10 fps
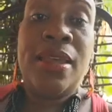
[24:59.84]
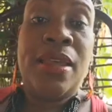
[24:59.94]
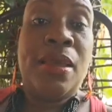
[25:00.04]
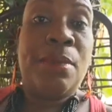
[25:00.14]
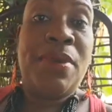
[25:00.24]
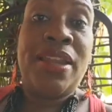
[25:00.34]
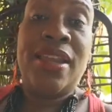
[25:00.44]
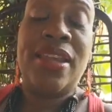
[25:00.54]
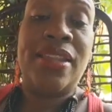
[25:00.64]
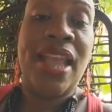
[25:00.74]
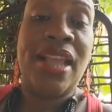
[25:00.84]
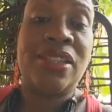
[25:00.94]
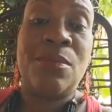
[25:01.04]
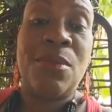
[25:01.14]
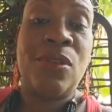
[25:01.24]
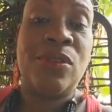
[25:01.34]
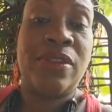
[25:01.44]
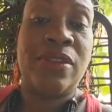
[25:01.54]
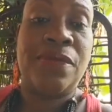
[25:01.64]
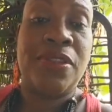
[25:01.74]
but that's the most of,
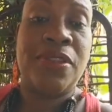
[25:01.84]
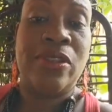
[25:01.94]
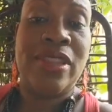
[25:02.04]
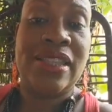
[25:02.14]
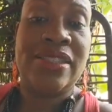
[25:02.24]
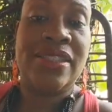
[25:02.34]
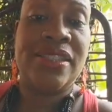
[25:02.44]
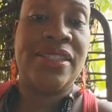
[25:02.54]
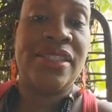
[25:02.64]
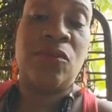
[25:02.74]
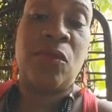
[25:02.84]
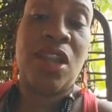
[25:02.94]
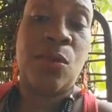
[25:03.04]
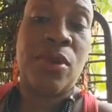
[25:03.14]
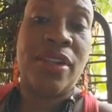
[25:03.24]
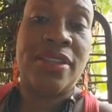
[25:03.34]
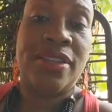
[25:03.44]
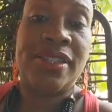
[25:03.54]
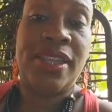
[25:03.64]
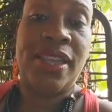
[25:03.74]
that's the gist of what I wanted to
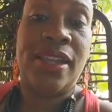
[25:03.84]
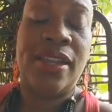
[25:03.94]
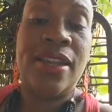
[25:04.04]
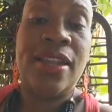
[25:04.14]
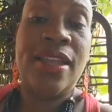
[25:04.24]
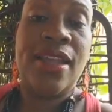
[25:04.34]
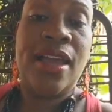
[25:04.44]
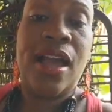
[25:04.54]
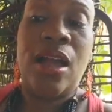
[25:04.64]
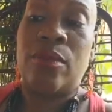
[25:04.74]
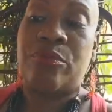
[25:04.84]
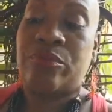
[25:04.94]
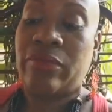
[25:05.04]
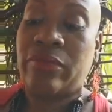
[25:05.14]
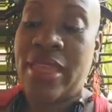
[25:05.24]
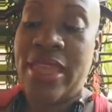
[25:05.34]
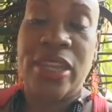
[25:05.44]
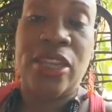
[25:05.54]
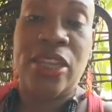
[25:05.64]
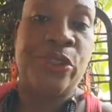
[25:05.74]
share. Again,
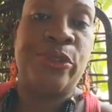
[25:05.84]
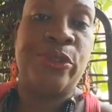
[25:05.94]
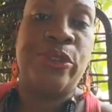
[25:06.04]
the jewels